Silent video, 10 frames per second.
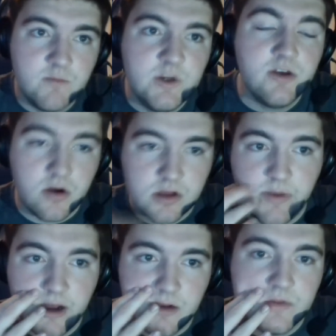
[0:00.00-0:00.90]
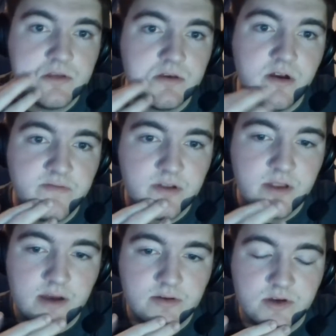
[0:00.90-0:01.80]
we talked about them and stuff,
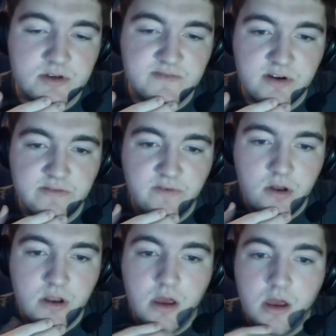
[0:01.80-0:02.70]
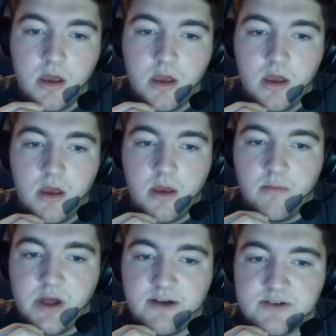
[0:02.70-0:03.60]
and that was always very fun.
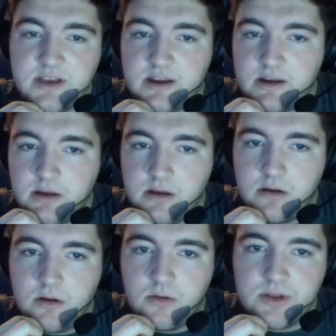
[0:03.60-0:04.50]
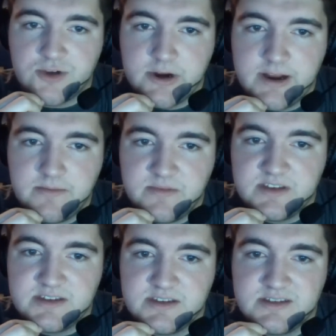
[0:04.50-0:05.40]
But I was like, holy crap,
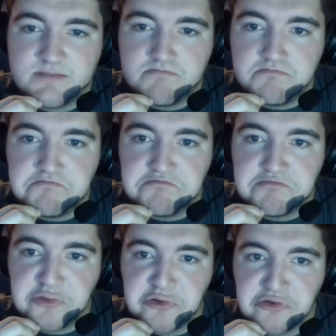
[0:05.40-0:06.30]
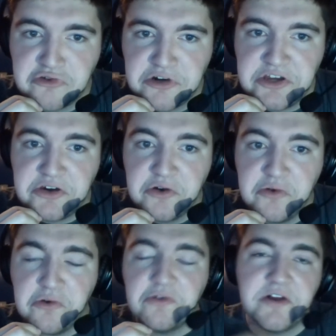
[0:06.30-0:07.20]
this is pretty
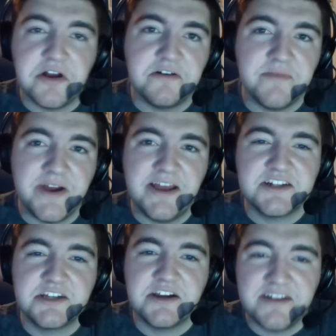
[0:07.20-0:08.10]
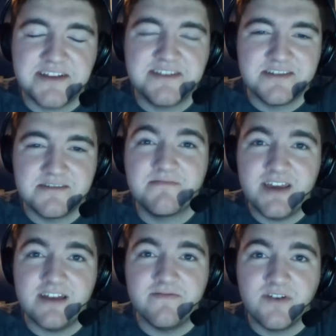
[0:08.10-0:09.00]
cool. I'd actually kind of like to
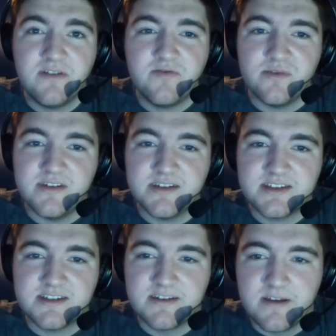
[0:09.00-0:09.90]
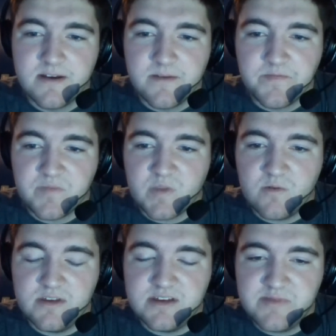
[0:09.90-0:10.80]
get involved with this,
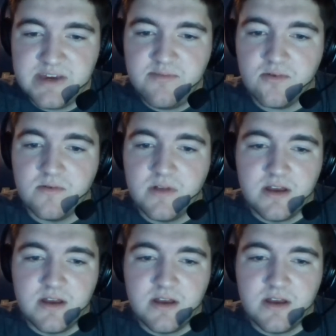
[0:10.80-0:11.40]
with these people.